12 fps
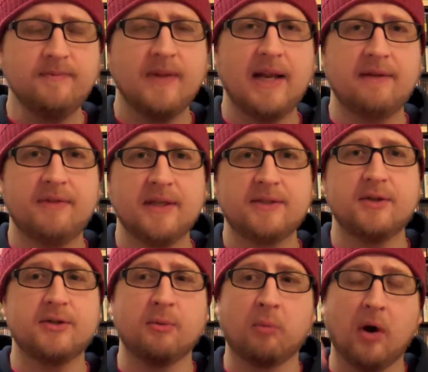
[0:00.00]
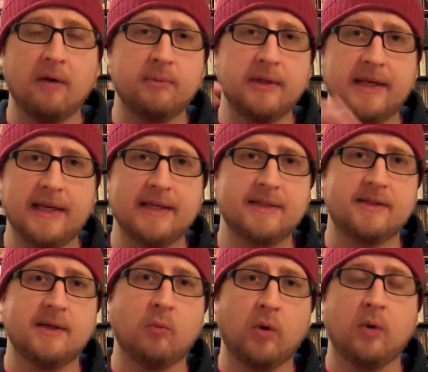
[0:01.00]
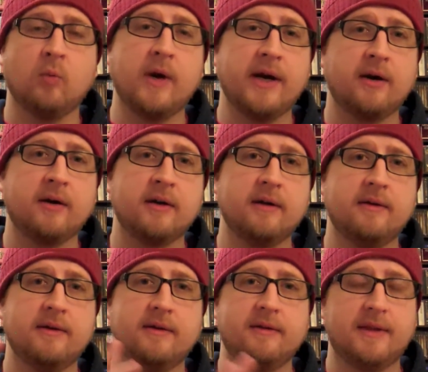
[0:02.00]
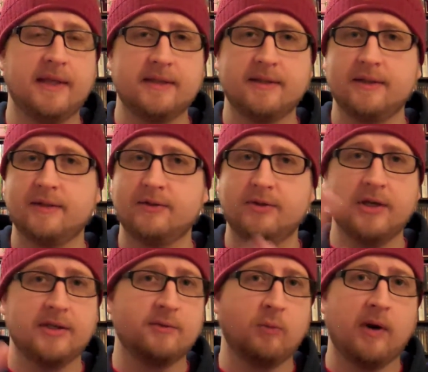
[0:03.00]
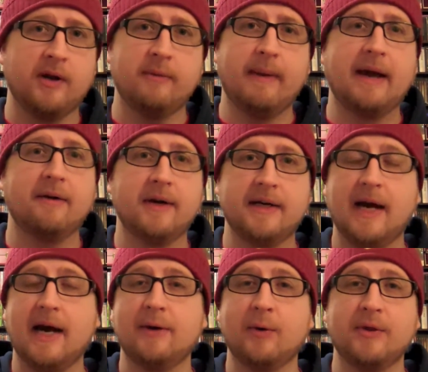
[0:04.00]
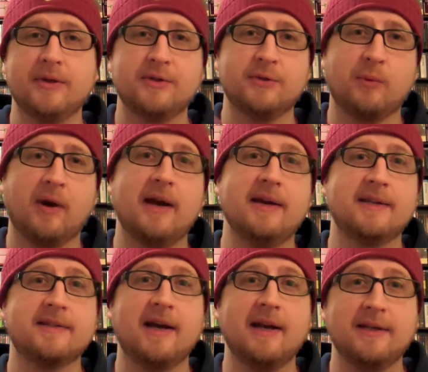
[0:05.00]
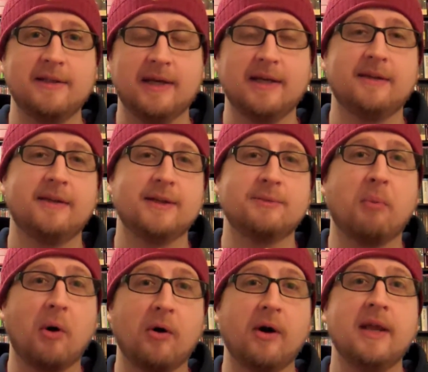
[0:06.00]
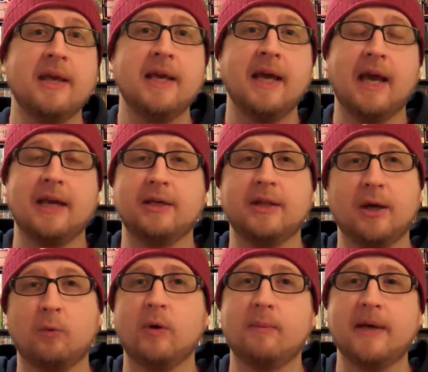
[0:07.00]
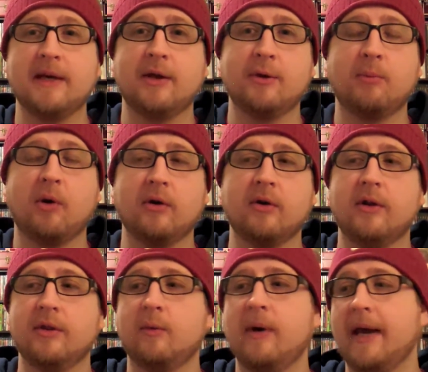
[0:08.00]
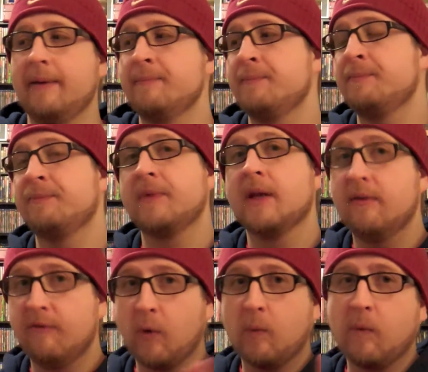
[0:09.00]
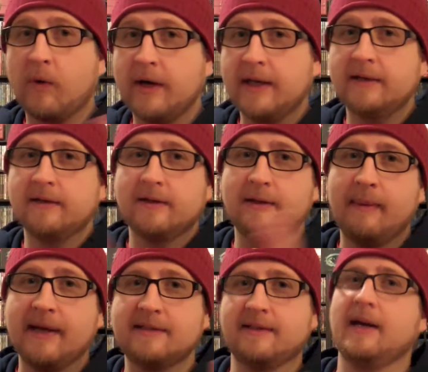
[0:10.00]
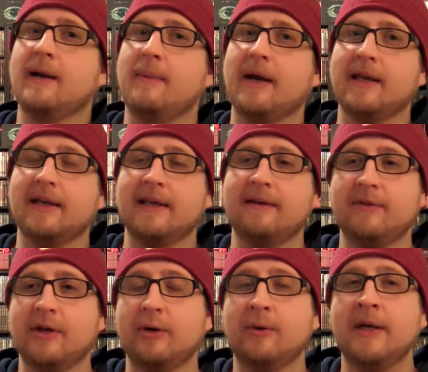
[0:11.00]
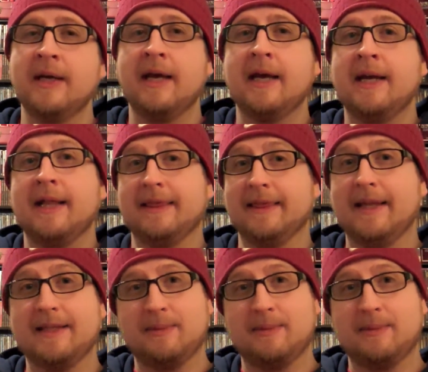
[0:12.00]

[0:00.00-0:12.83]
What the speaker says: if this just abruptly ends somewhere weird, this is just where the battery died, or this is where I decided to end this part, and there will be another part on the way. Forewarning, the best setup I can give you. Let's